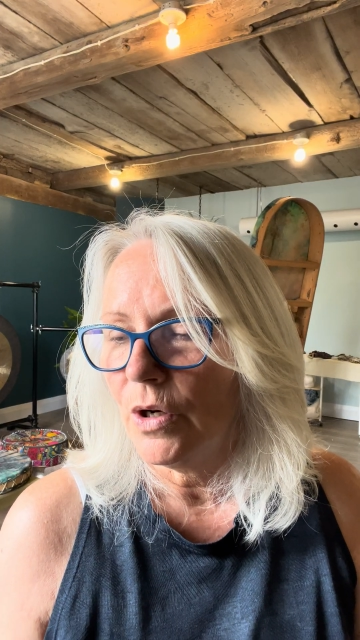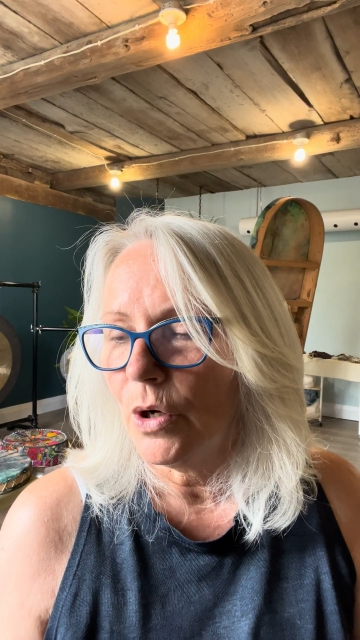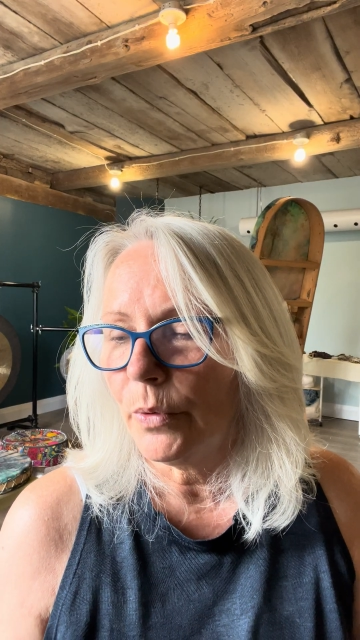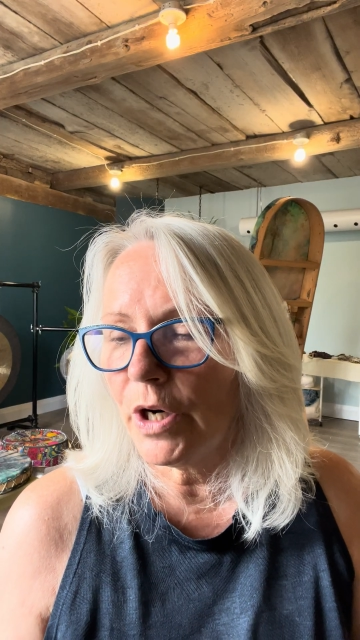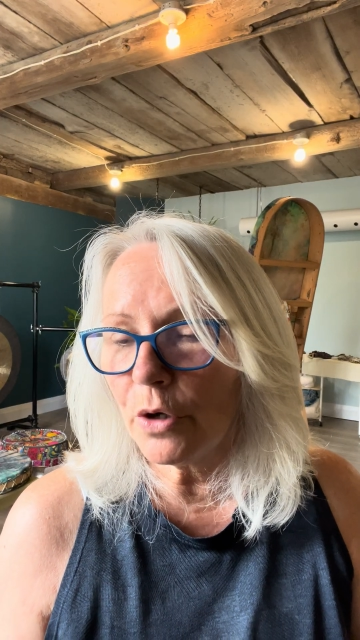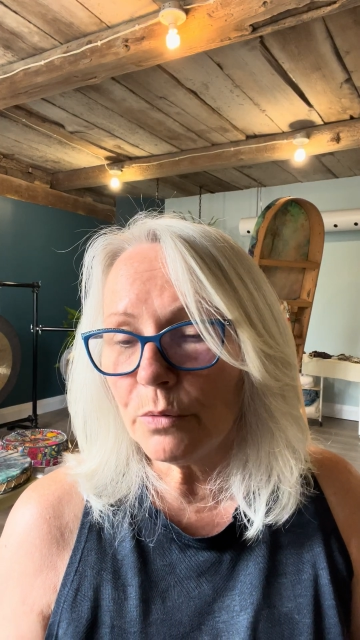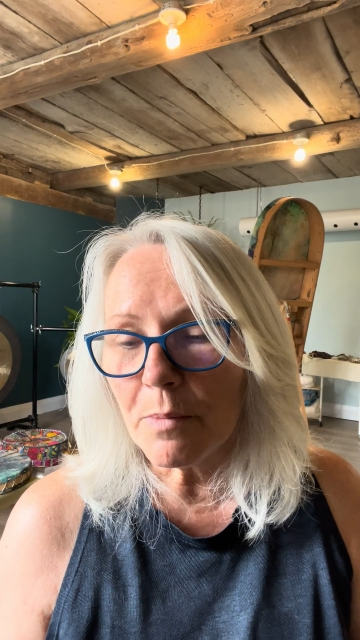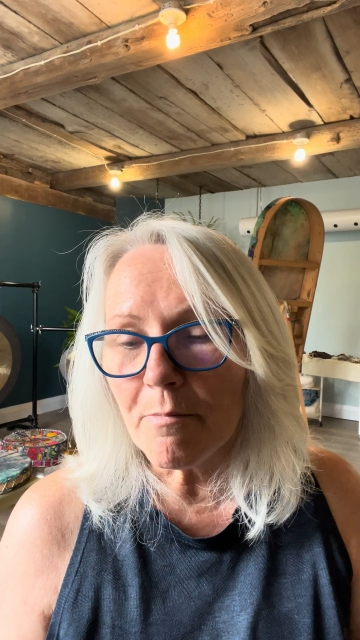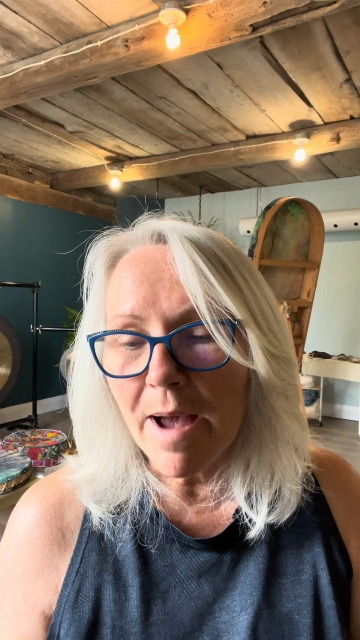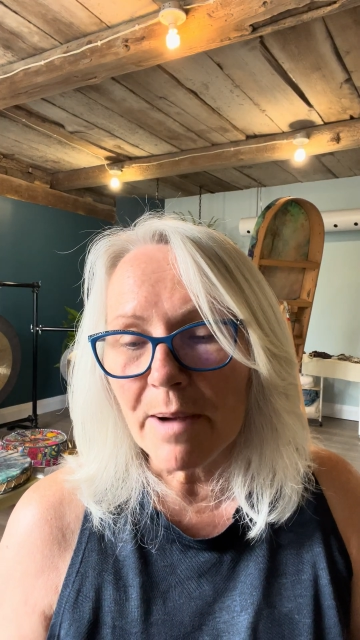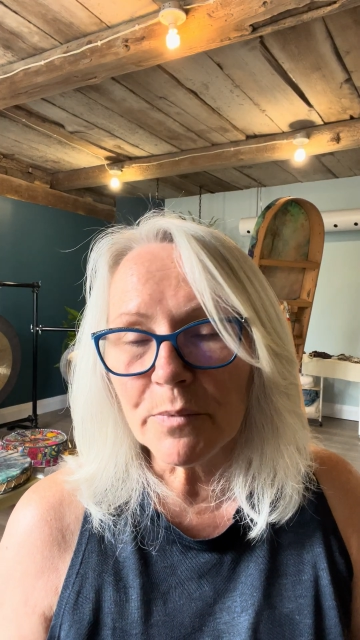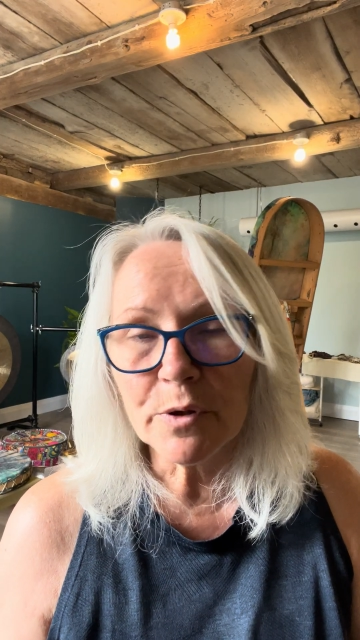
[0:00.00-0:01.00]
We are
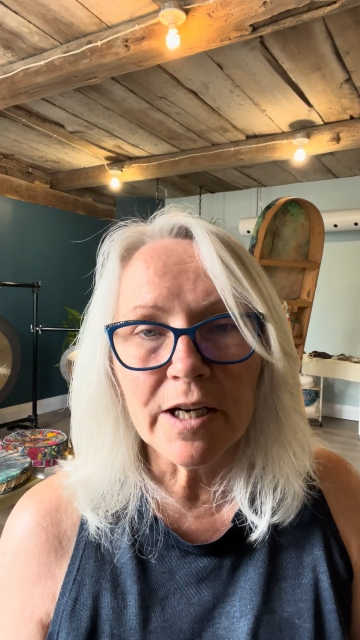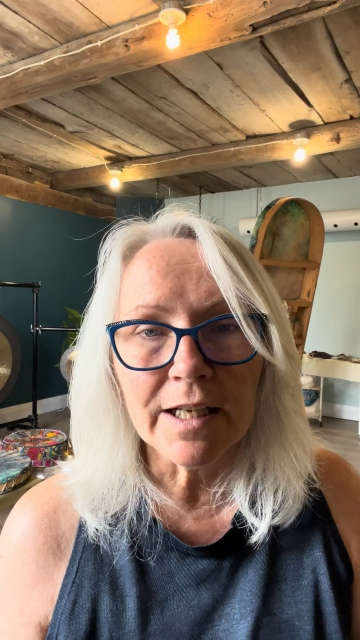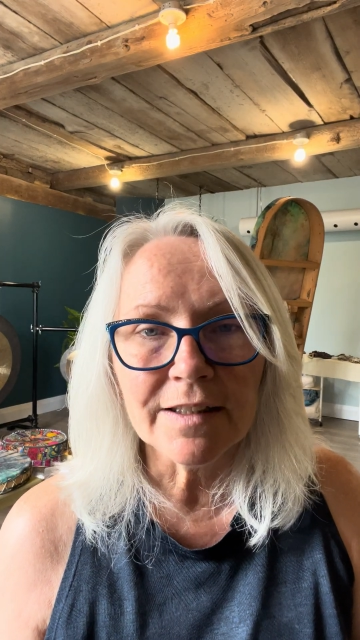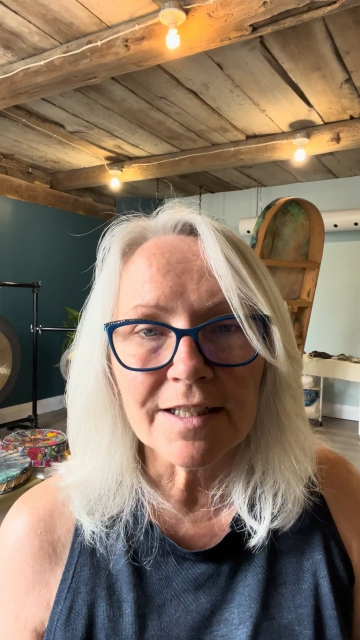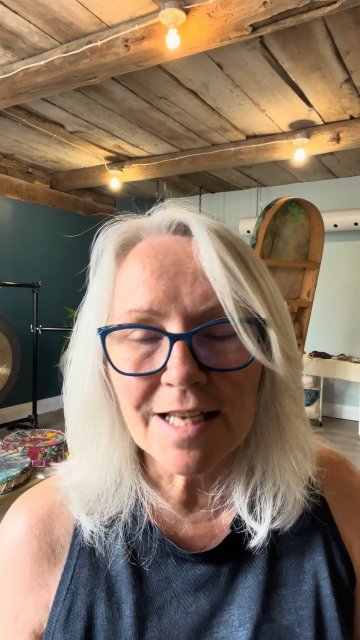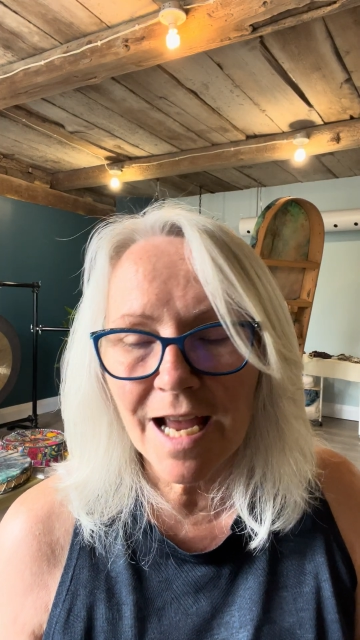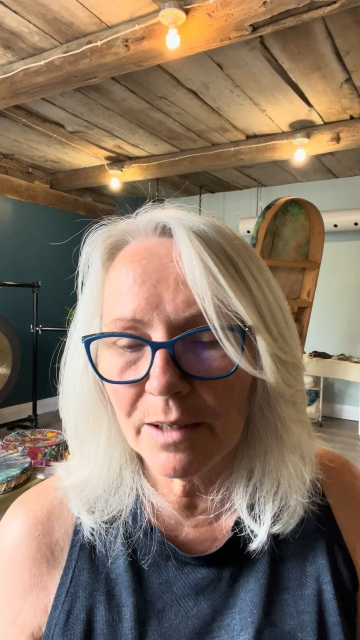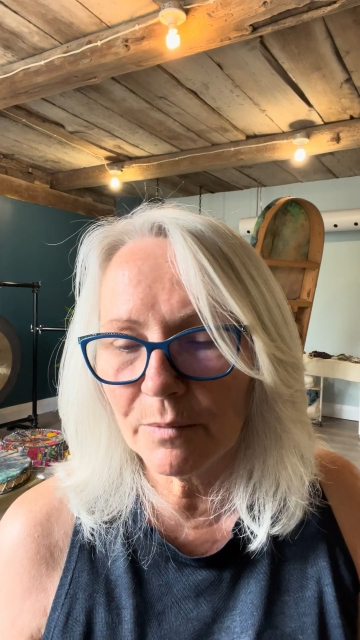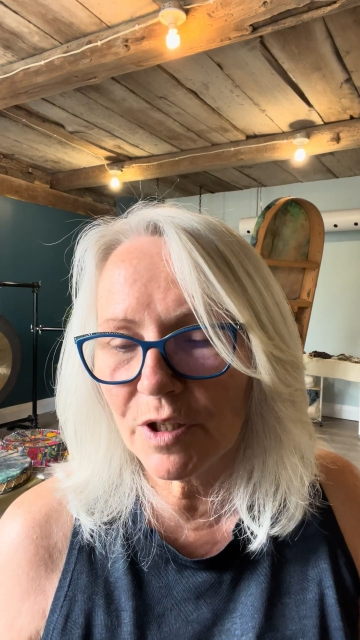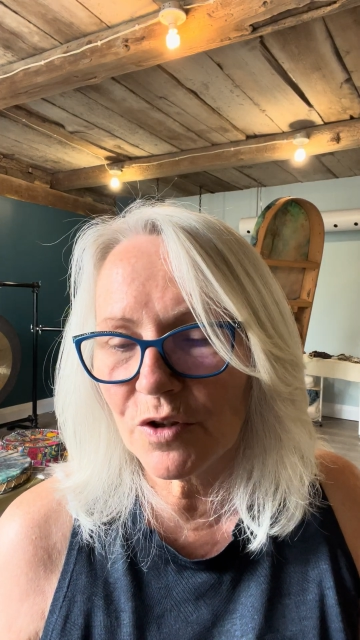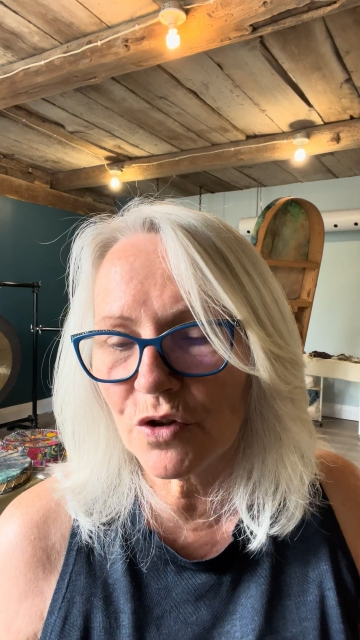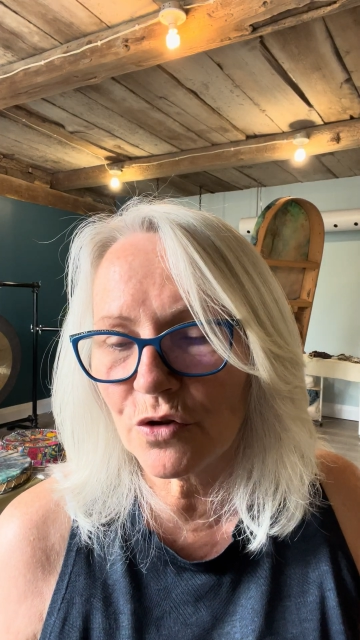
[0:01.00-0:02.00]
remembering the timeless